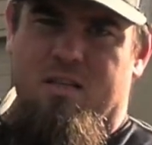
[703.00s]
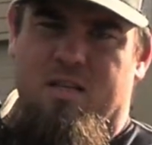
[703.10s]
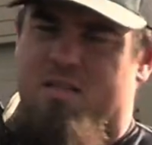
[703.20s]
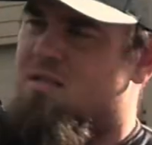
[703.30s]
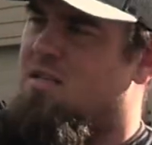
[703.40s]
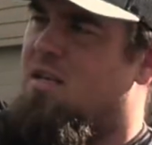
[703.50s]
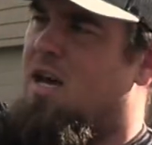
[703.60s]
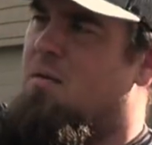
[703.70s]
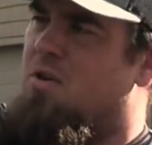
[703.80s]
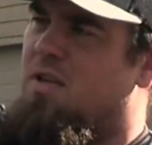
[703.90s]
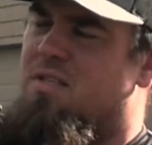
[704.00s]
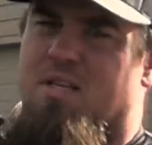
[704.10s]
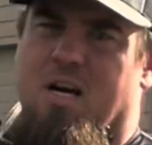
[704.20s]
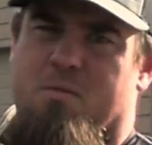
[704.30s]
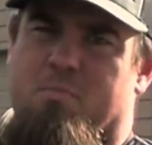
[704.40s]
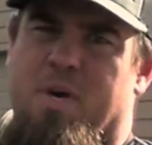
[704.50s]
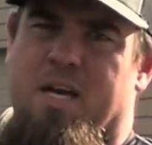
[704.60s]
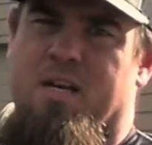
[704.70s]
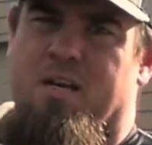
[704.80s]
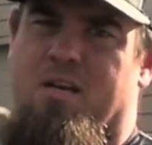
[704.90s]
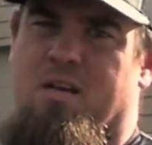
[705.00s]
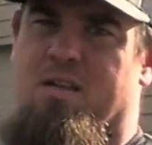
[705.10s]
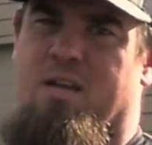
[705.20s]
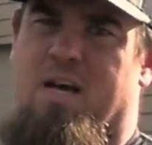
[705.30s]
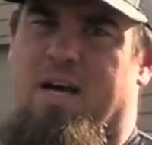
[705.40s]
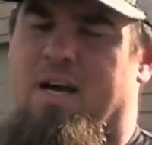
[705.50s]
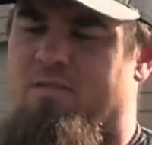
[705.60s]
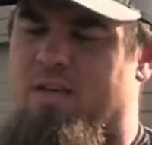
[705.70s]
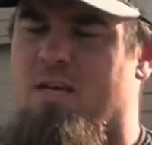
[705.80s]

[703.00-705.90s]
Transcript: this is the Eberlestock Bandit, and then I have the